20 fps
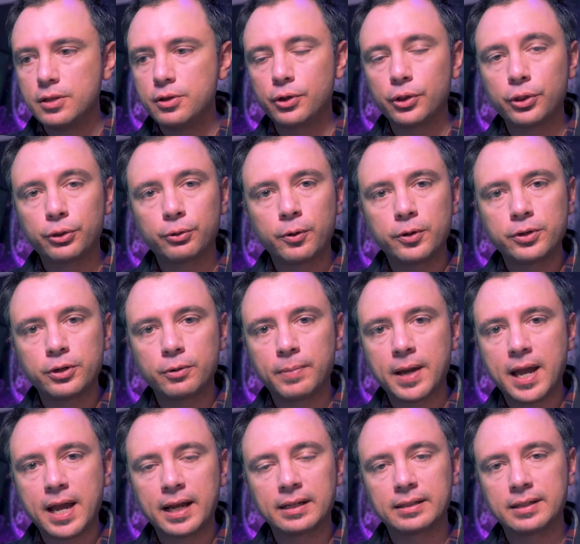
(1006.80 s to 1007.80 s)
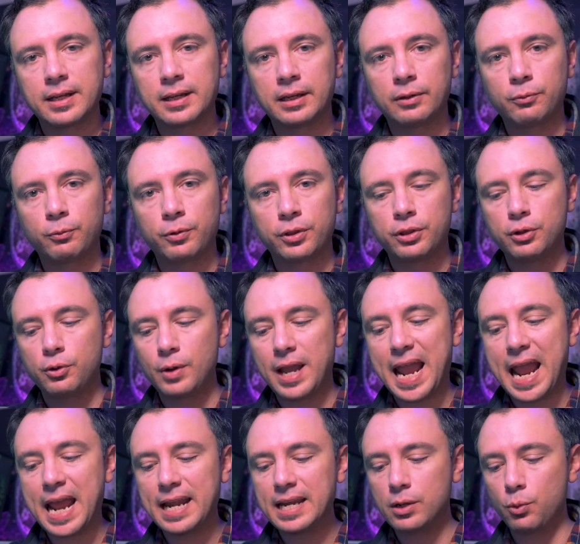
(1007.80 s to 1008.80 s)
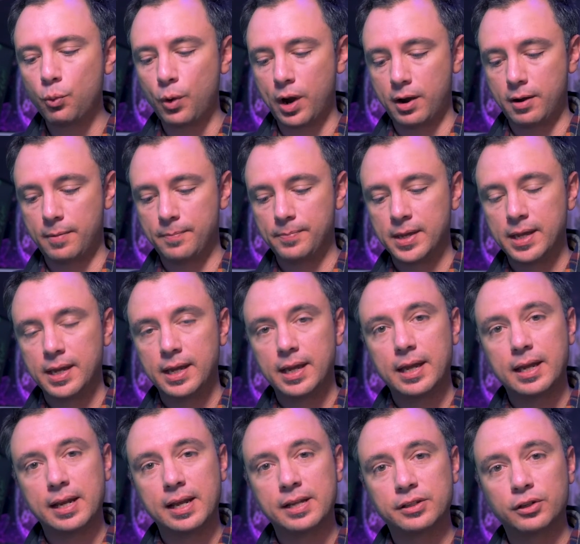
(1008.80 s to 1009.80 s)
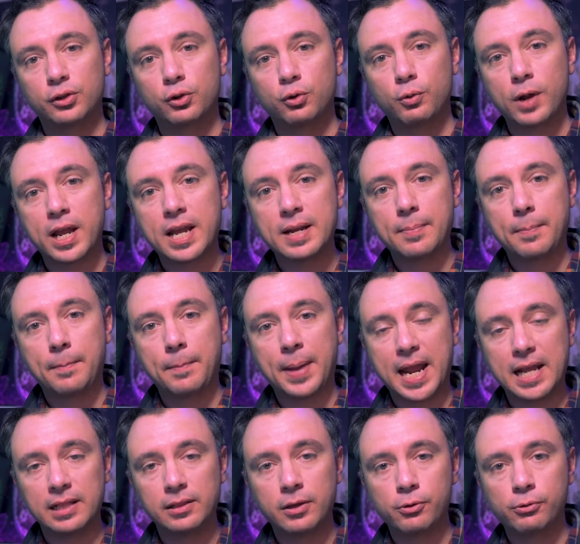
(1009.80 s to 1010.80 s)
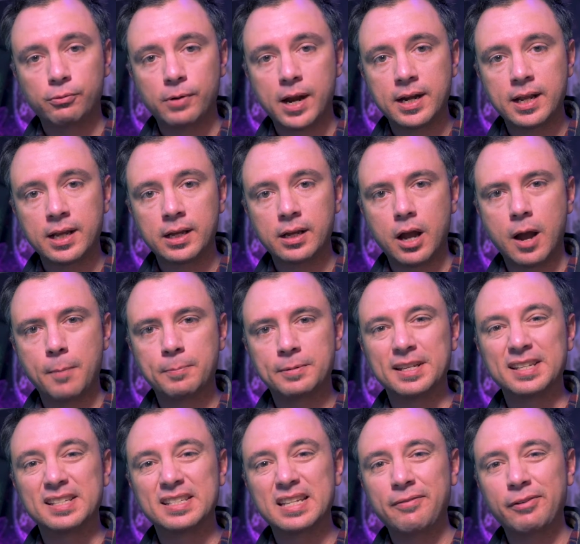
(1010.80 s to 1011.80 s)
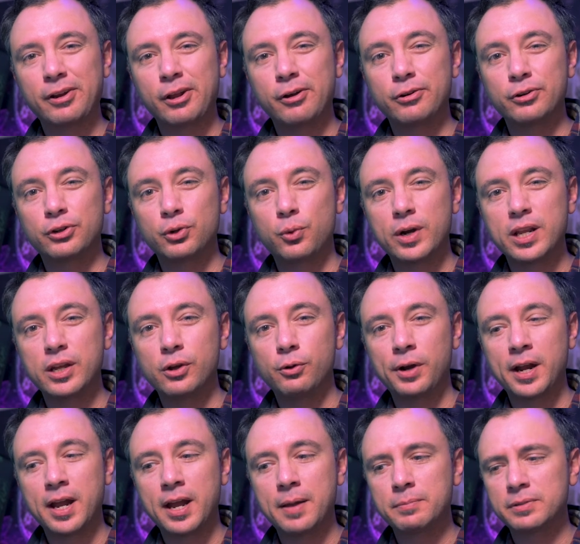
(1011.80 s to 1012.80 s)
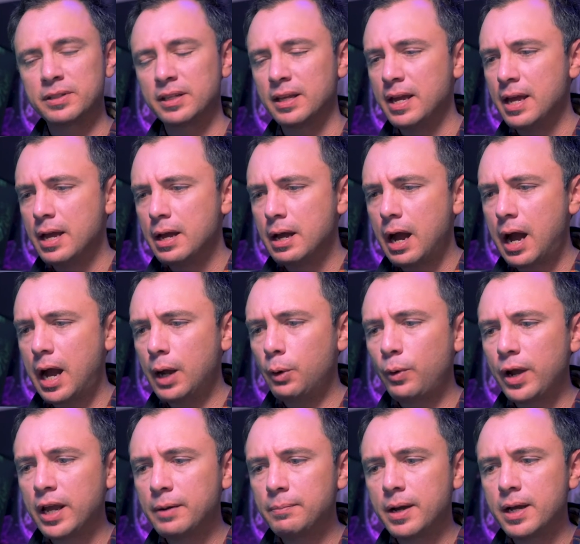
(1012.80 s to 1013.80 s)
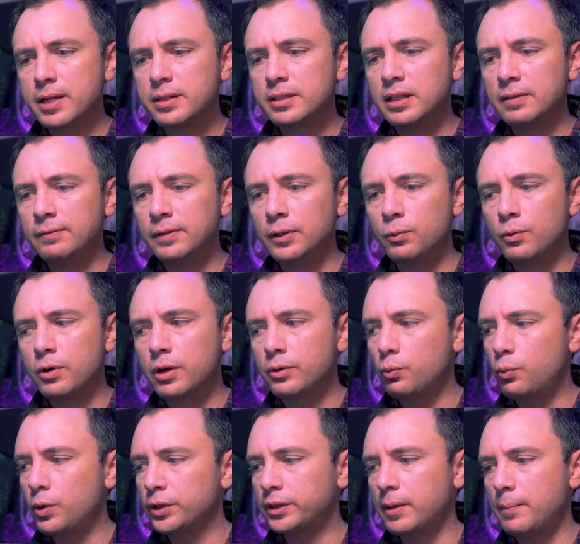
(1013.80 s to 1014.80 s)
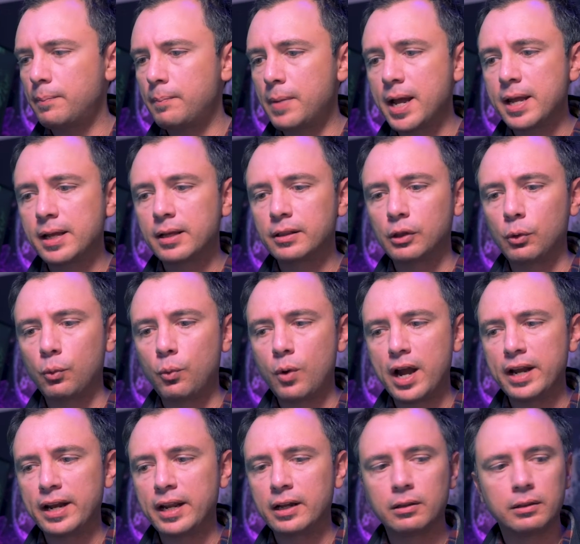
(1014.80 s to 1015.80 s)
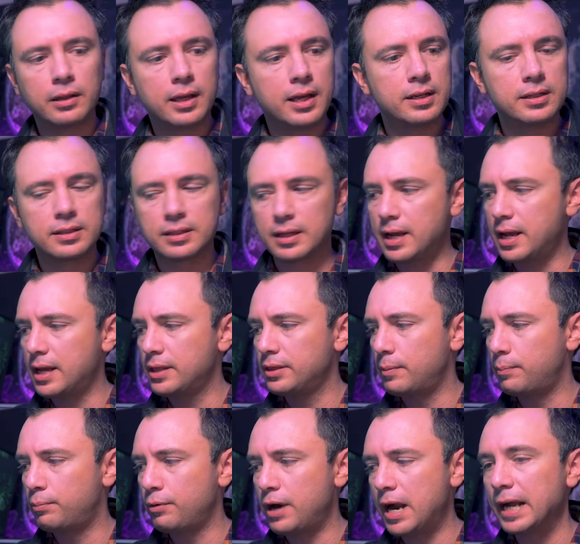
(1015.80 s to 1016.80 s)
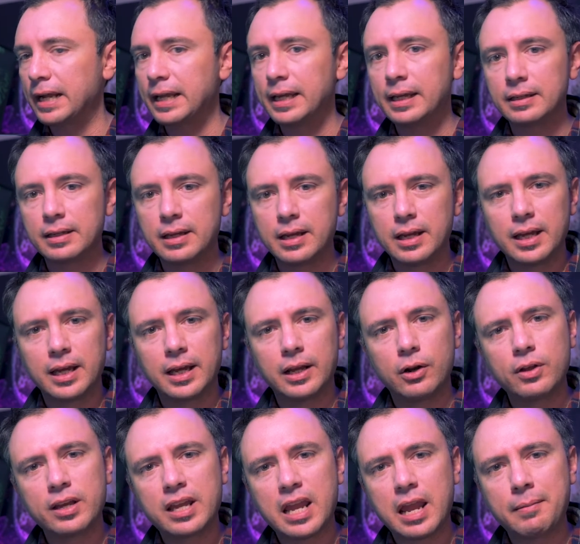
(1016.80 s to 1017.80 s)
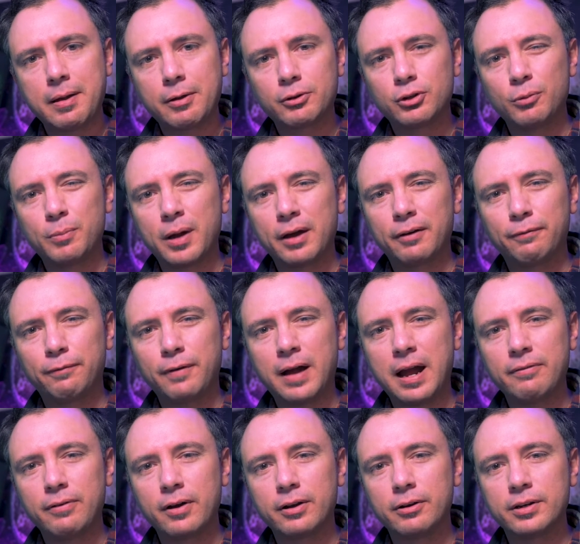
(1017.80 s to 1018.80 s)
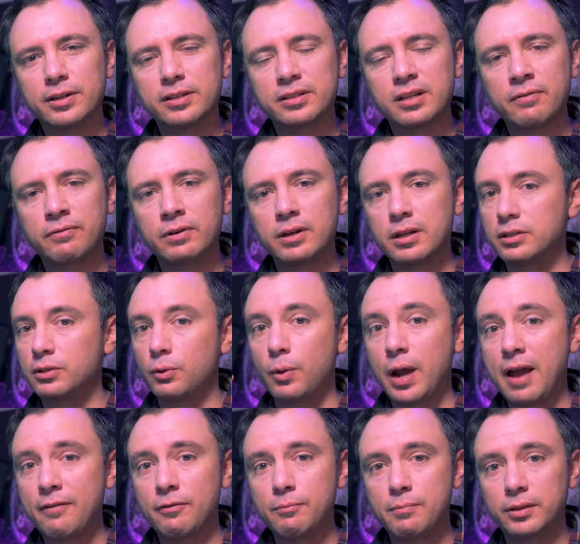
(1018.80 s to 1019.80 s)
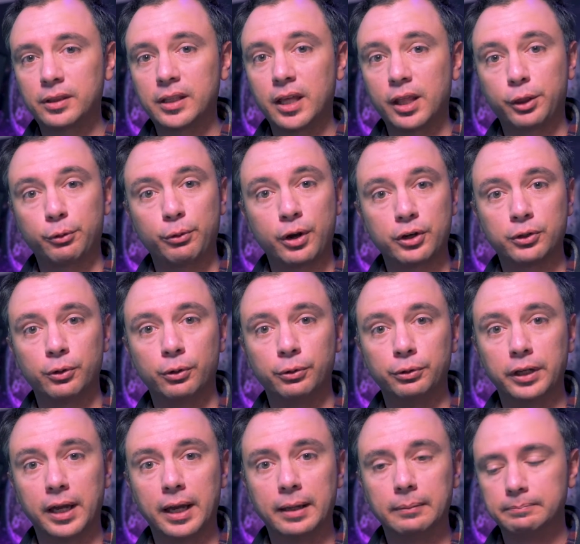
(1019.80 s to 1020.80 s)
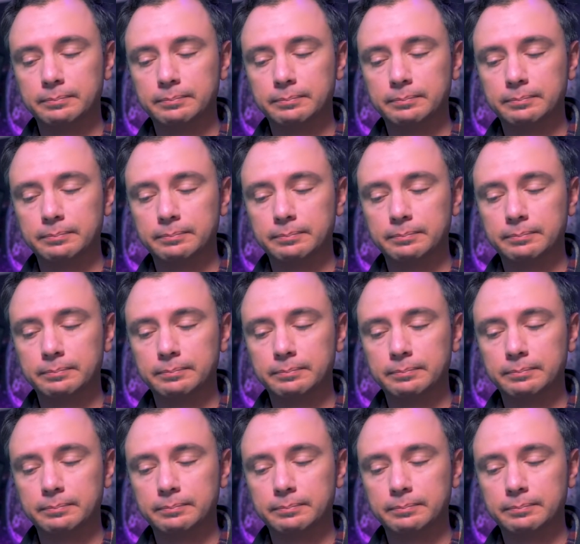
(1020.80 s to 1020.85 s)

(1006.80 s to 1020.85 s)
You can throw it in your bag and take it with you anywhere. It has a great payload rating, up to 720 grams. I weighed my ZV-1 with the mic, the wide angle lens, and the bracket. It only came out to about 570, so I haven't met that threshold yet.